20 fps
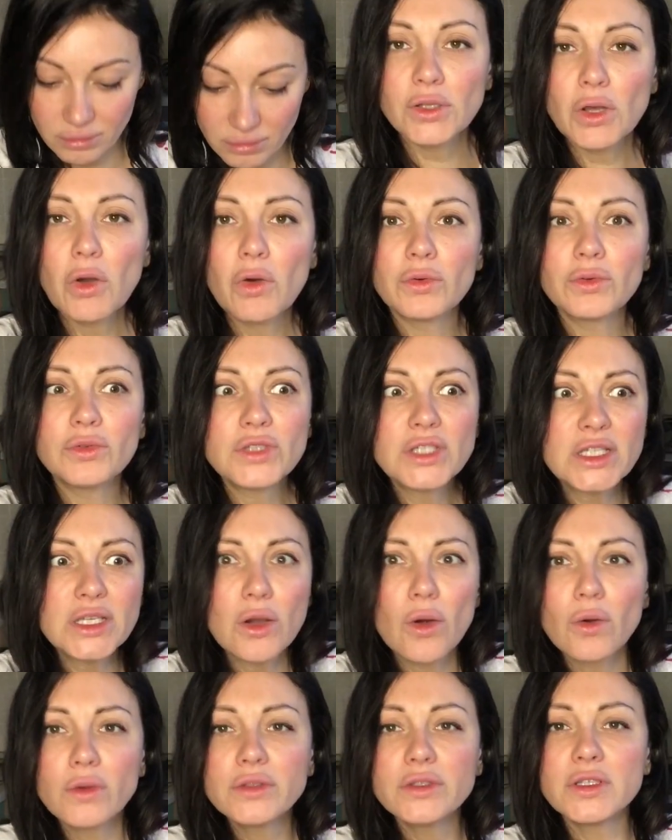So you see
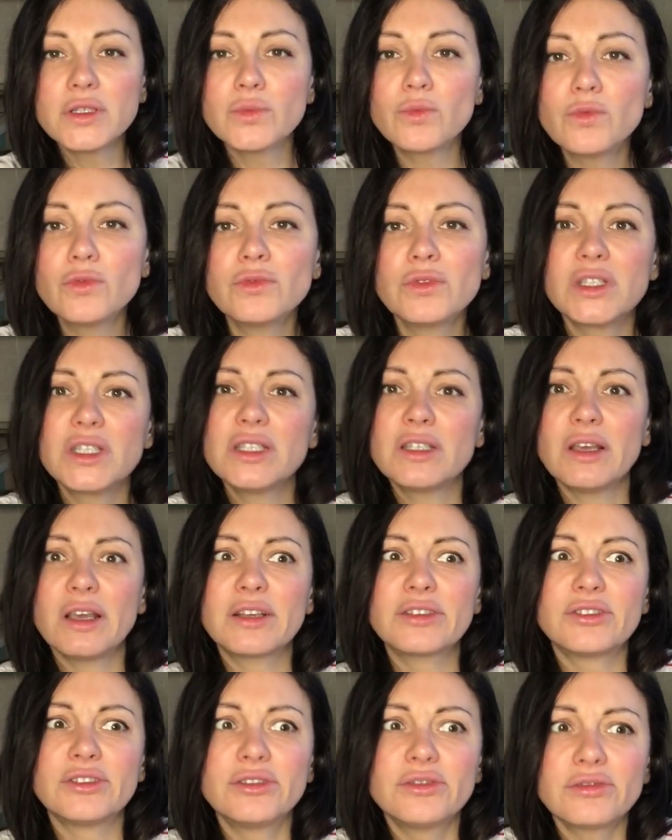all these moods
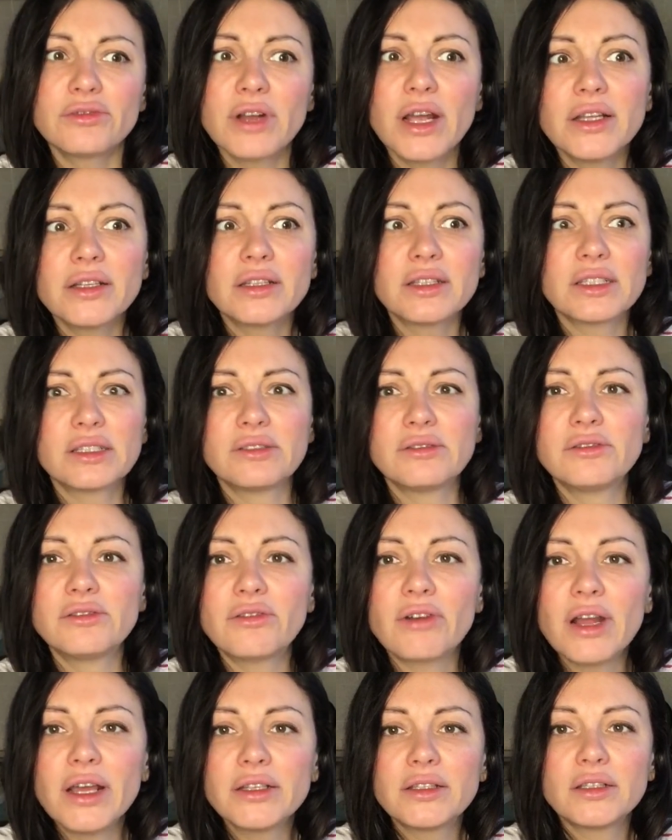exaggerated,
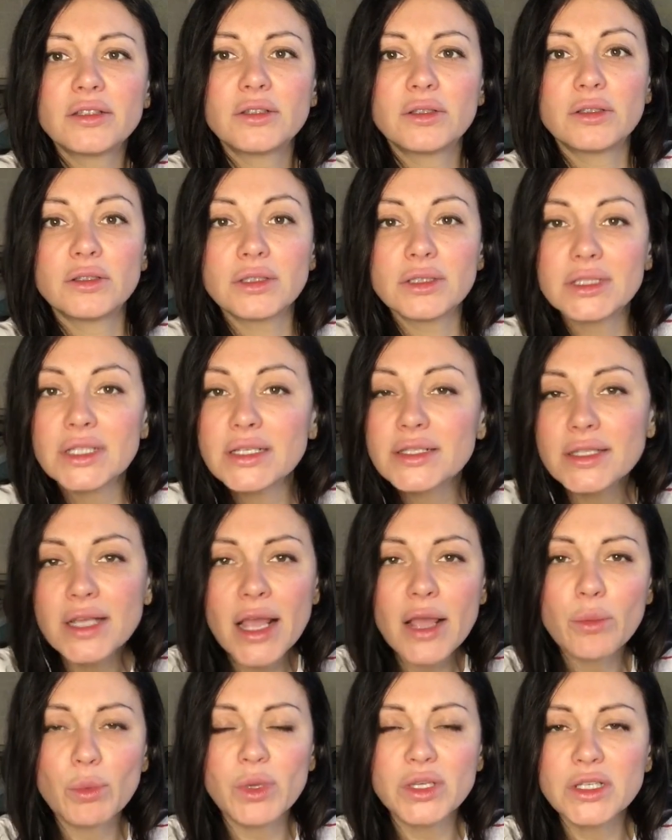exaggerated, uh, the
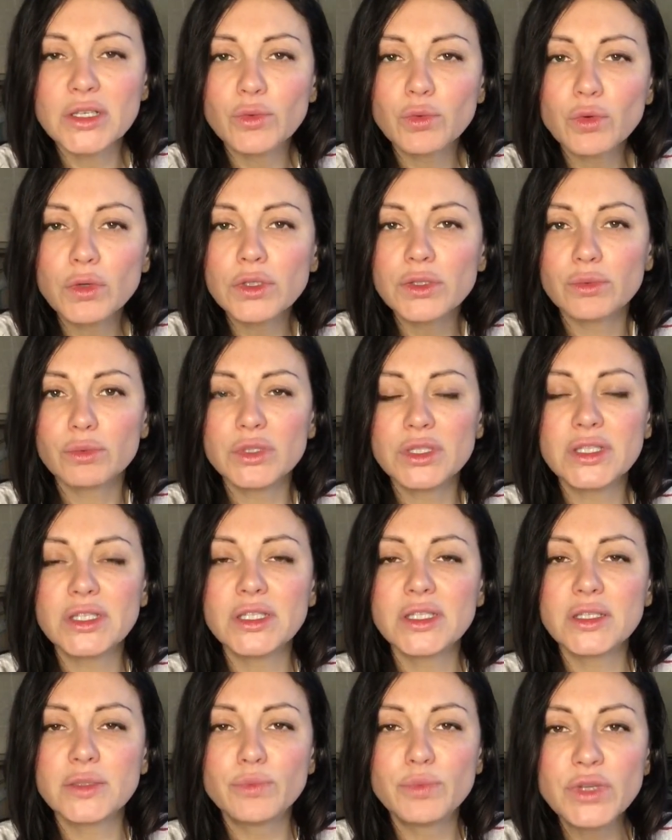same as it was with
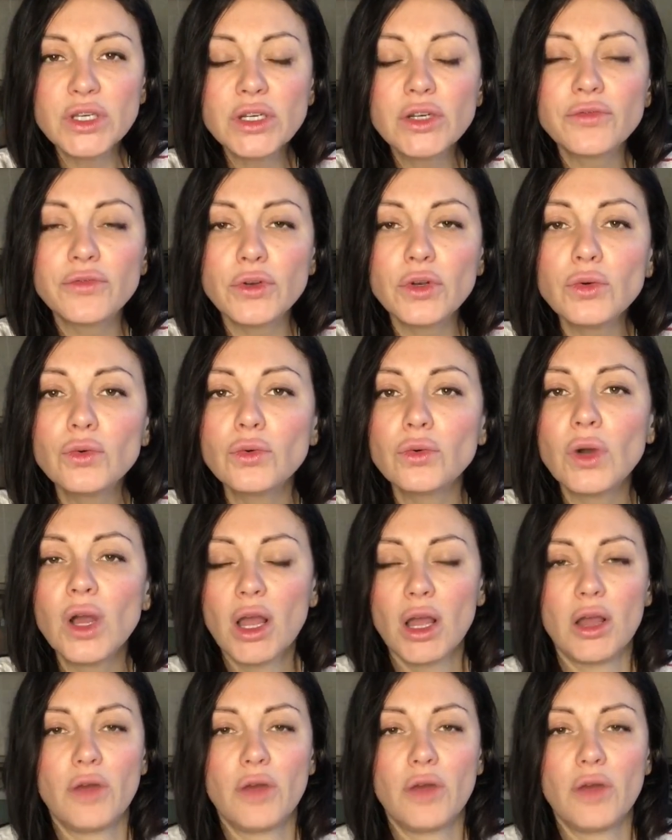this big flu.